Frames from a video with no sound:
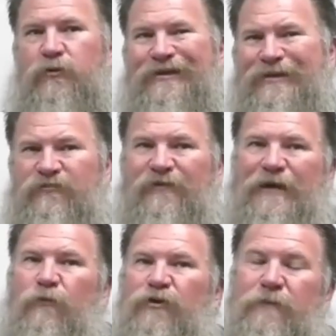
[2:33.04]
each
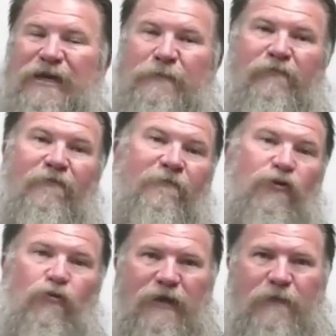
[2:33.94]
fiber is made up of a
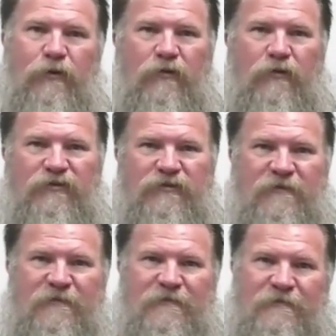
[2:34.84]
few main
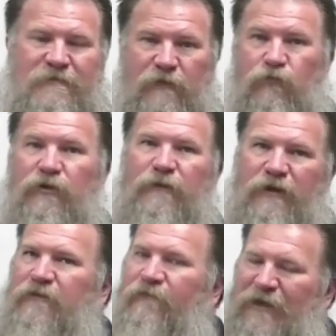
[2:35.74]
parts that really
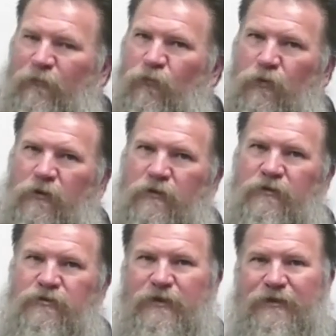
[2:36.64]
make the fiber work.
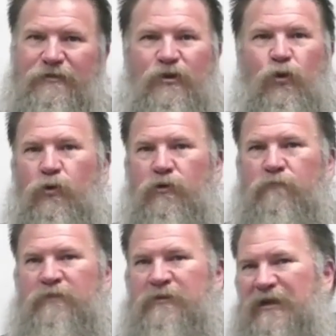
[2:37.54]
So you got the
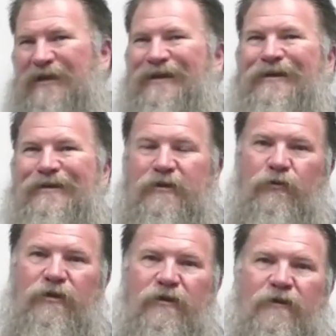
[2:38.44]
core, cladding,
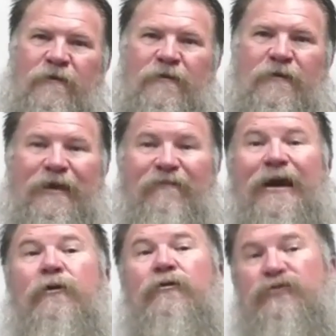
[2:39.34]
coating, and the
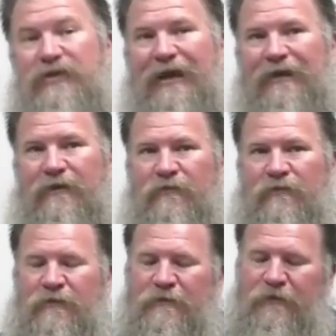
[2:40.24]
outer jacket.
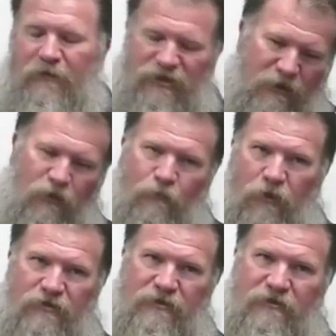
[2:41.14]
And there's some other
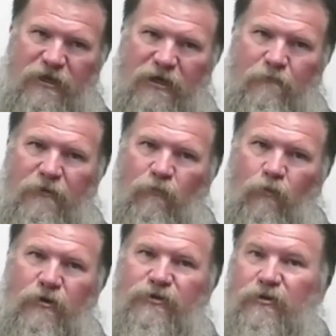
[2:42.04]
parts in there, but
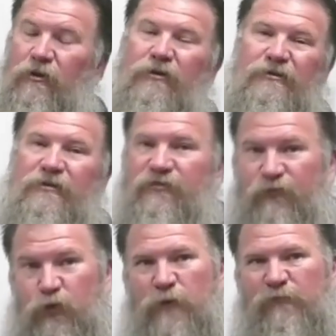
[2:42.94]
we're just going to look at these
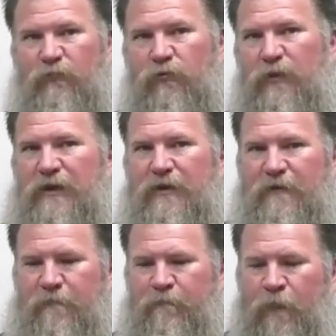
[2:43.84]
few of them for right
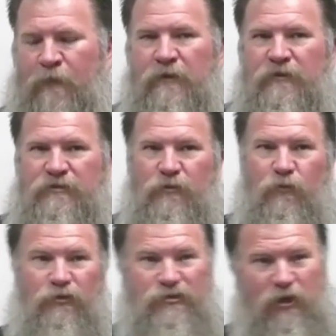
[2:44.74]
now. So we're
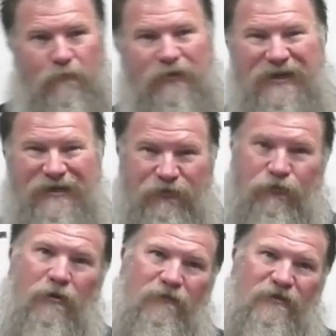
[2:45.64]
going to start by trying to
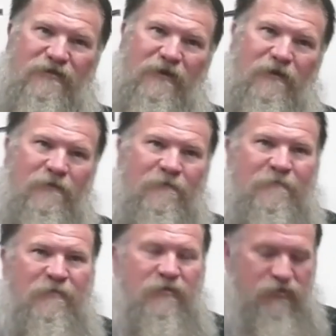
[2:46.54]
draw this out.
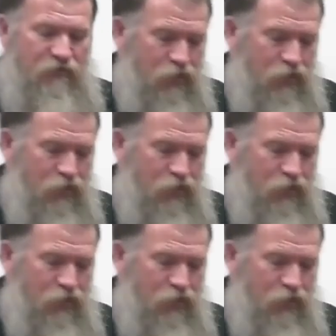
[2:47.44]
So the